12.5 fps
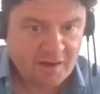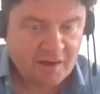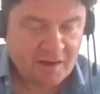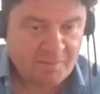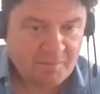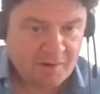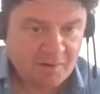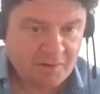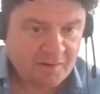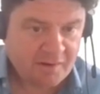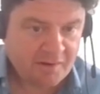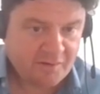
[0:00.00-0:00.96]
I
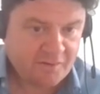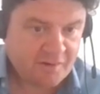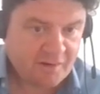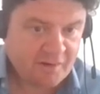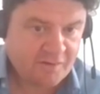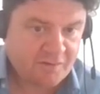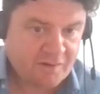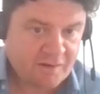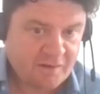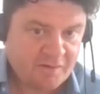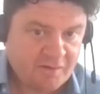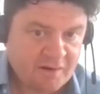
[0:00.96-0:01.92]
think
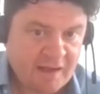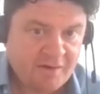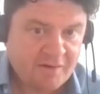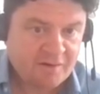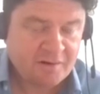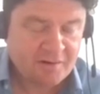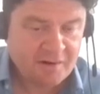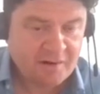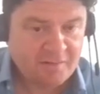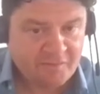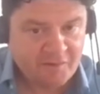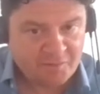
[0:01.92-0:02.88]
it's an excellent,
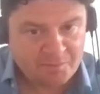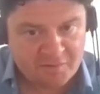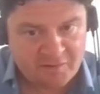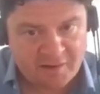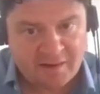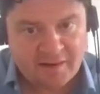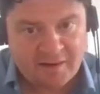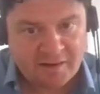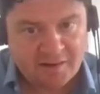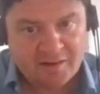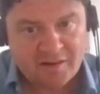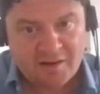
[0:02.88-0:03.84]
this
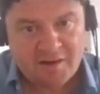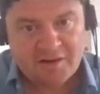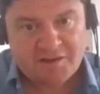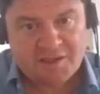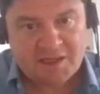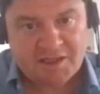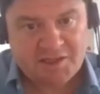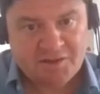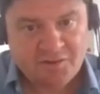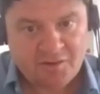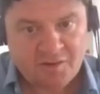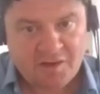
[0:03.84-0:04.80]
particular
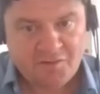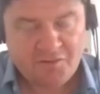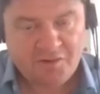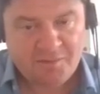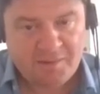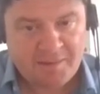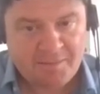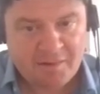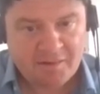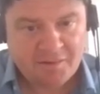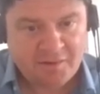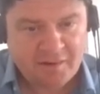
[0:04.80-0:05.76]
section on currency
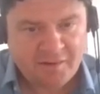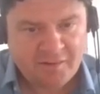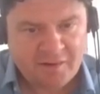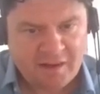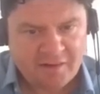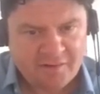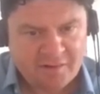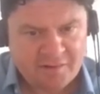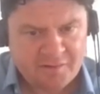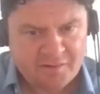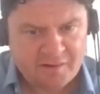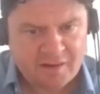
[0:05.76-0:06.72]
mapping, I think, is an
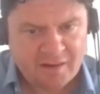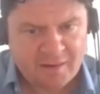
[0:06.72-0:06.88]
excellent